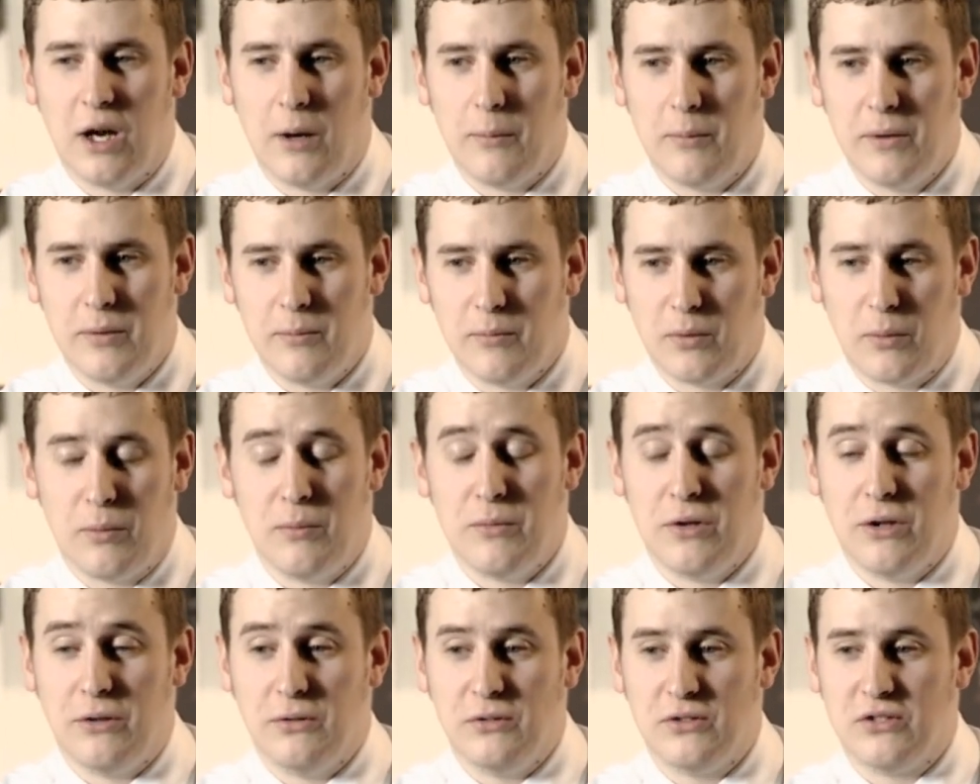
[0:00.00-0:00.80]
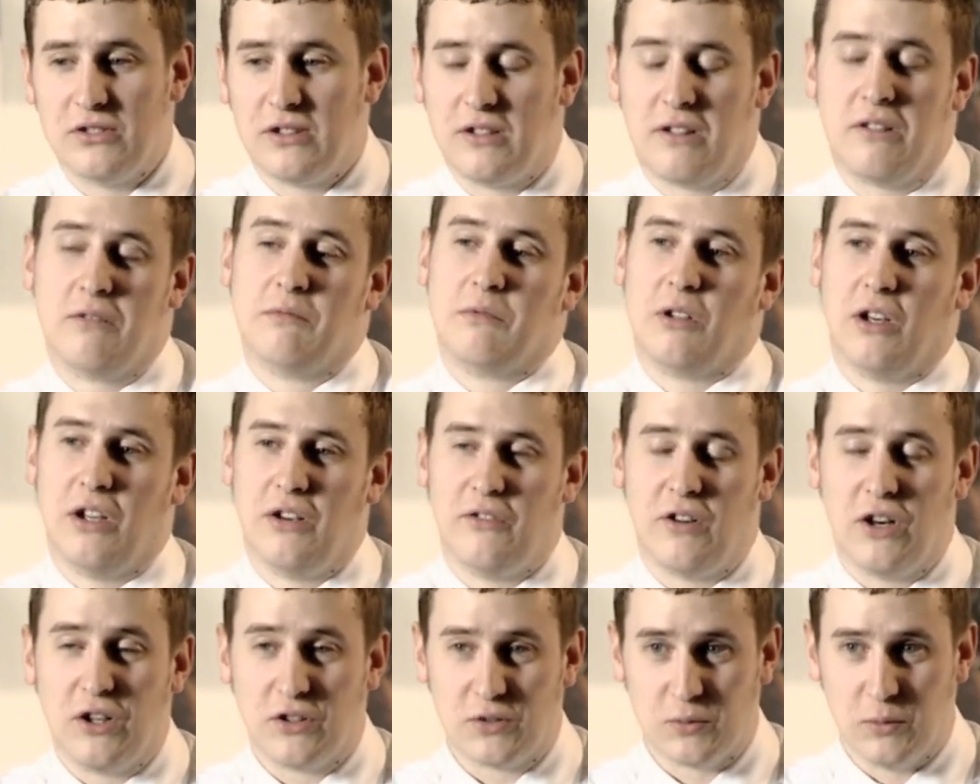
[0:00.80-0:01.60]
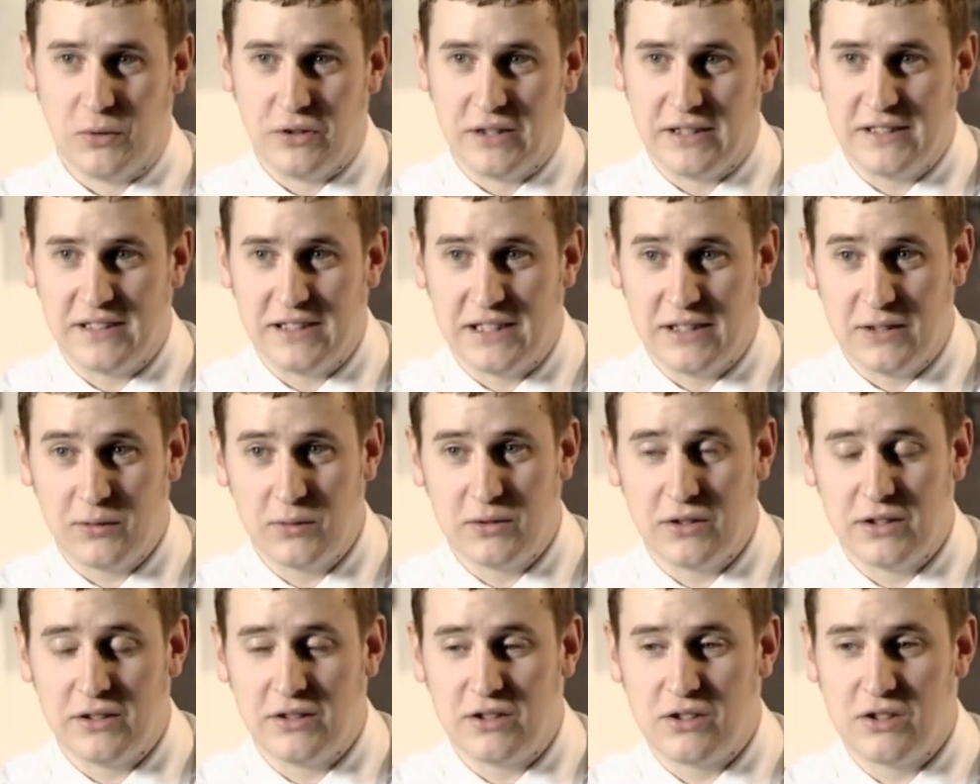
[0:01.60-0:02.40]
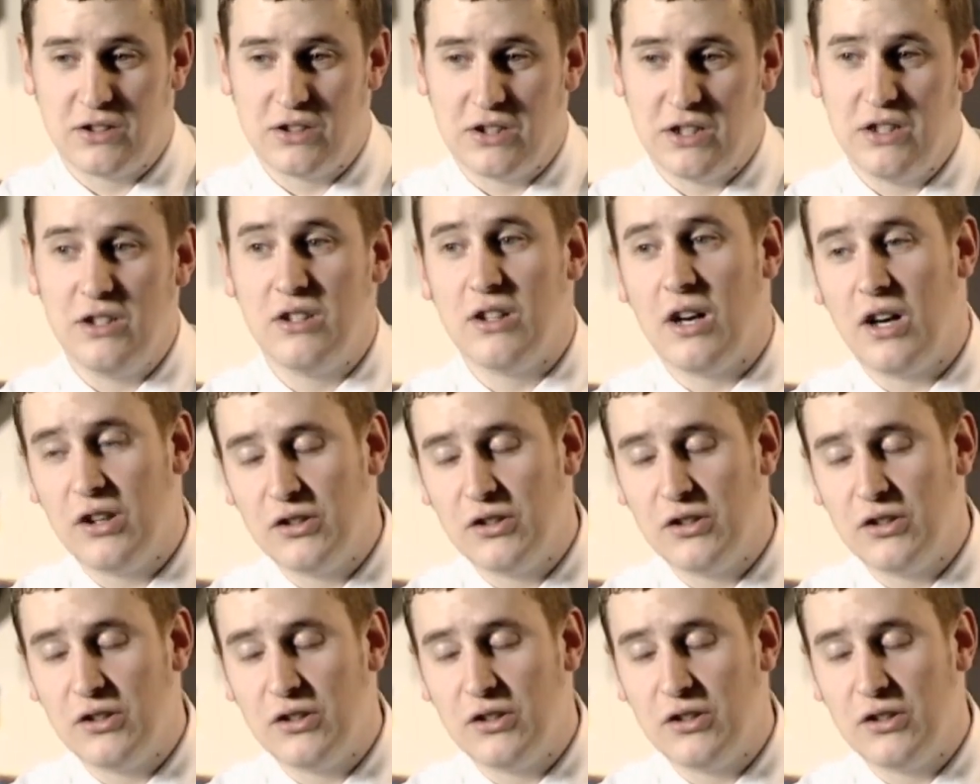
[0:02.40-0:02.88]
a bit bemused, I kind of asked what this is and she